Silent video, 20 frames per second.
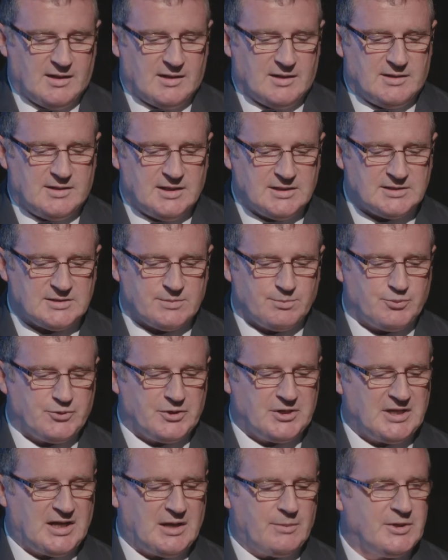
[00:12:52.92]
This
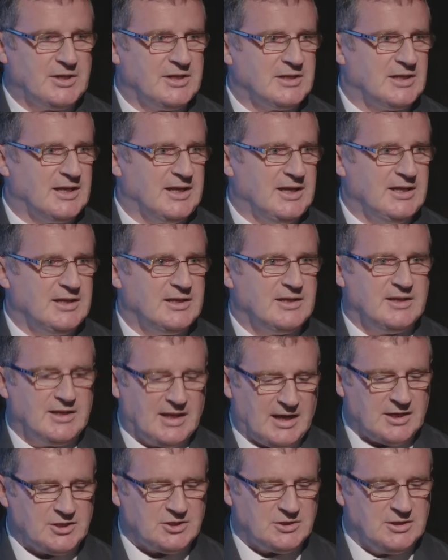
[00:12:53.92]
predominantly
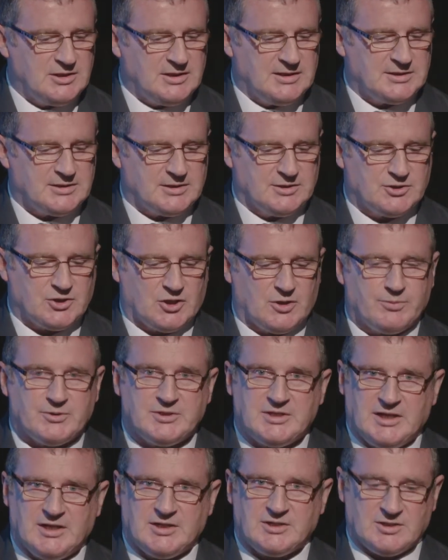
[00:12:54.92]
nationalist
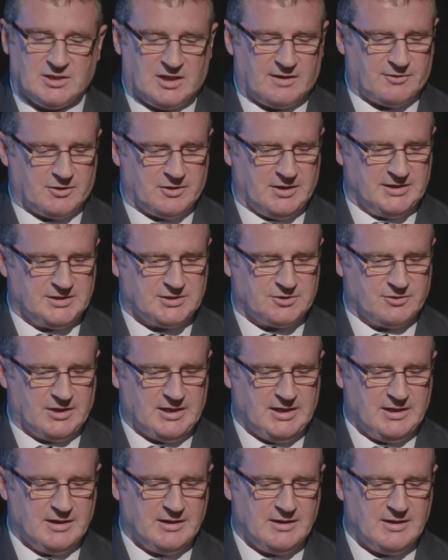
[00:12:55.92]
interpretation of our
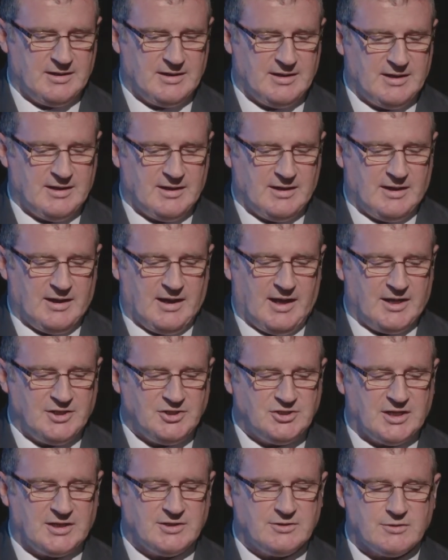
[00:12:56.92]
history
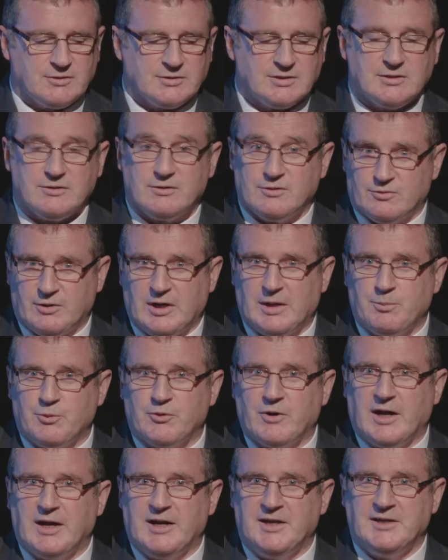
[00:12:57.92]
engenders great
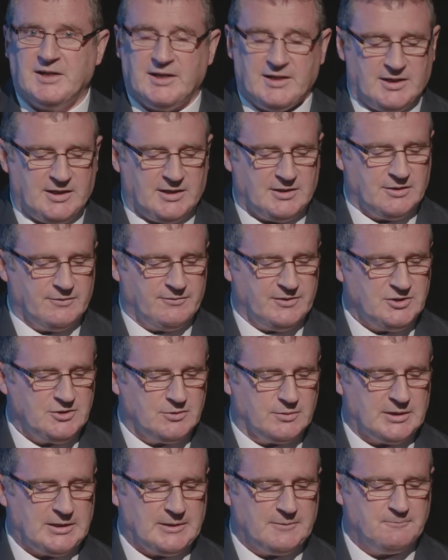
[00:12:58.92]
pride in an
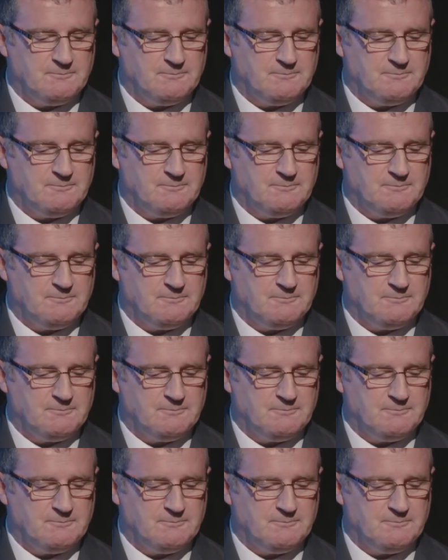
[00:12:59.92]
individual.